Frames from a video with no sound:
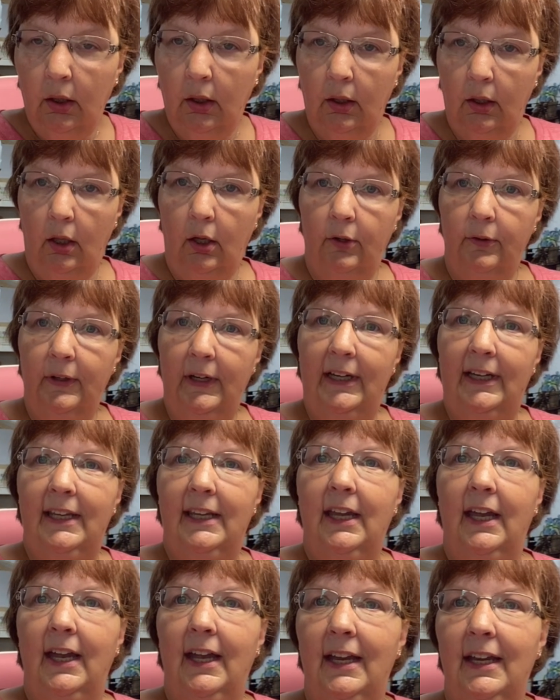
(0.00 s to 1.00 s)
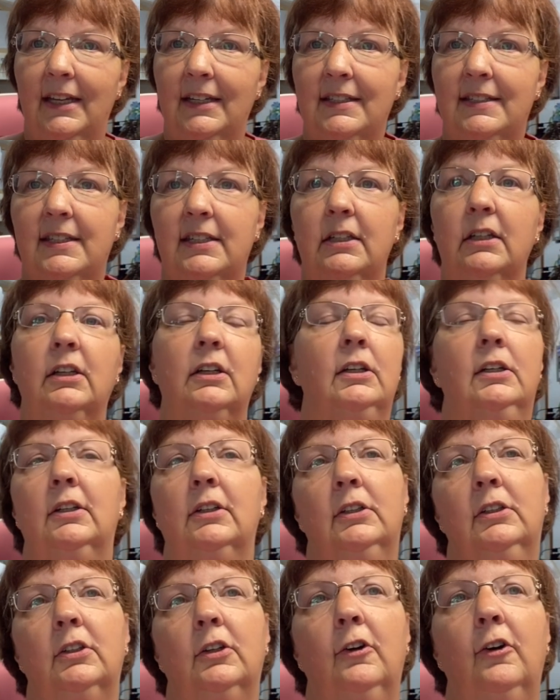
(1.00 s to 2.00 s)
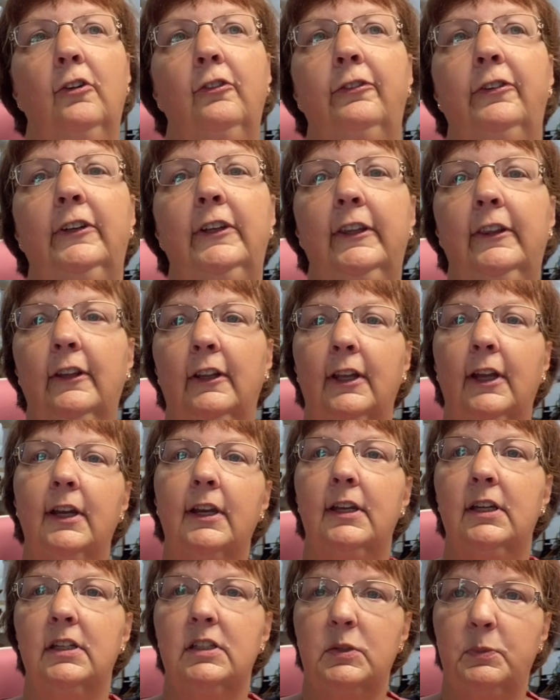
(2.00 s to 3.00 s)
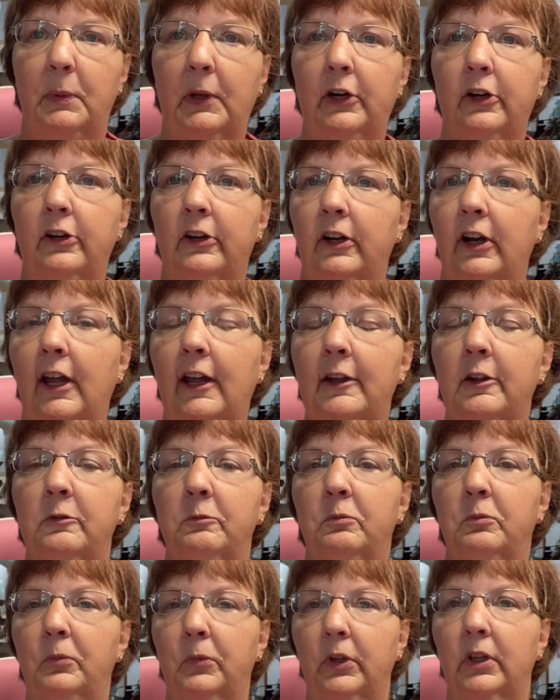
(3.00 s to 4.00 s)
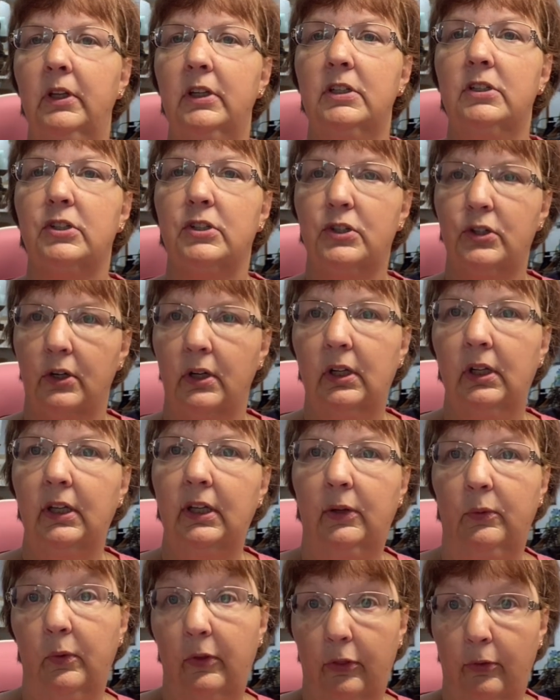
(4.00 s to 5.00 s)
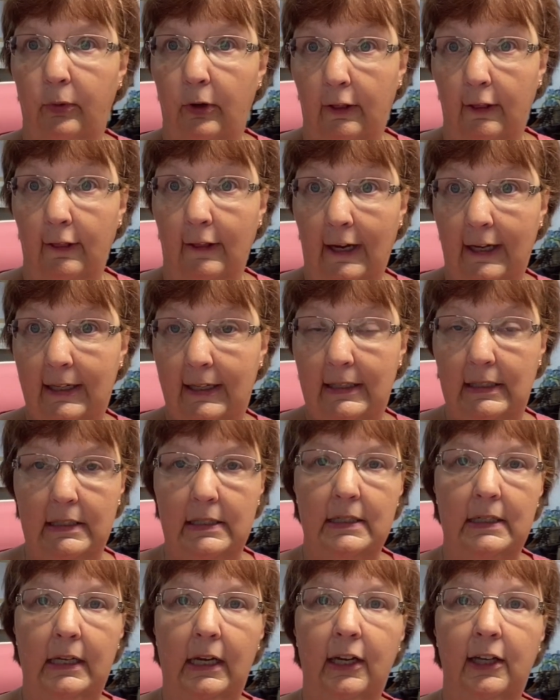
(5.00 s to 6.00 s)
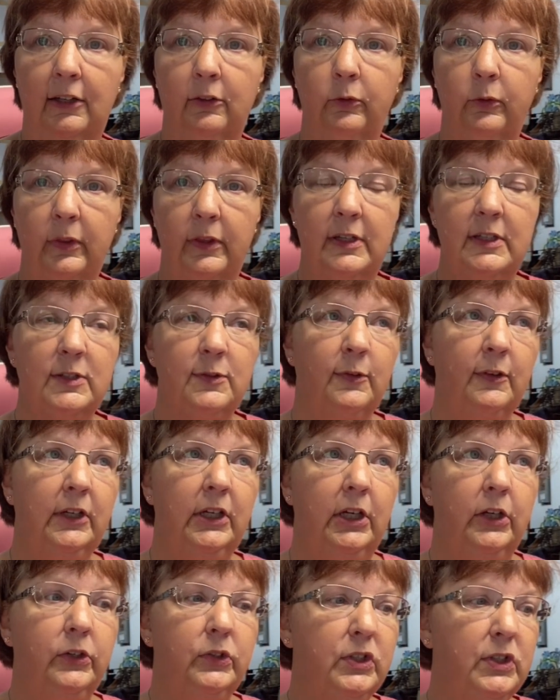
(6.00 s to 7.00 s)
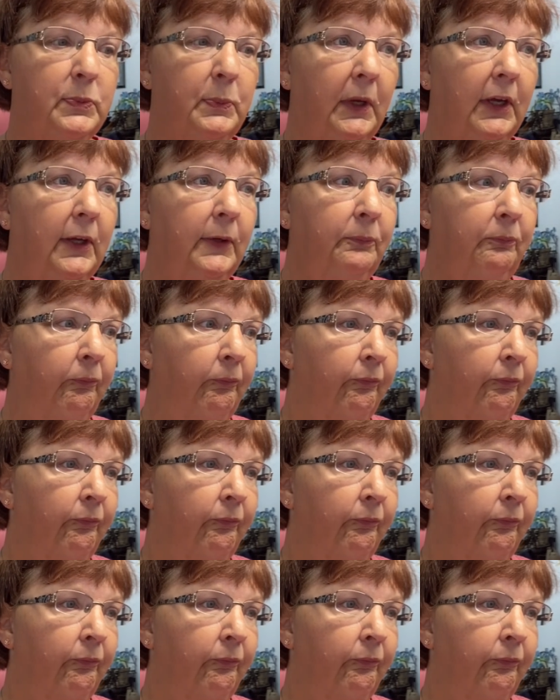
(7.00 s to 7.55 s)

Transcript: Alrighty guys, hopefully the lighting is better. I am really struggling with lighting today with these videos, but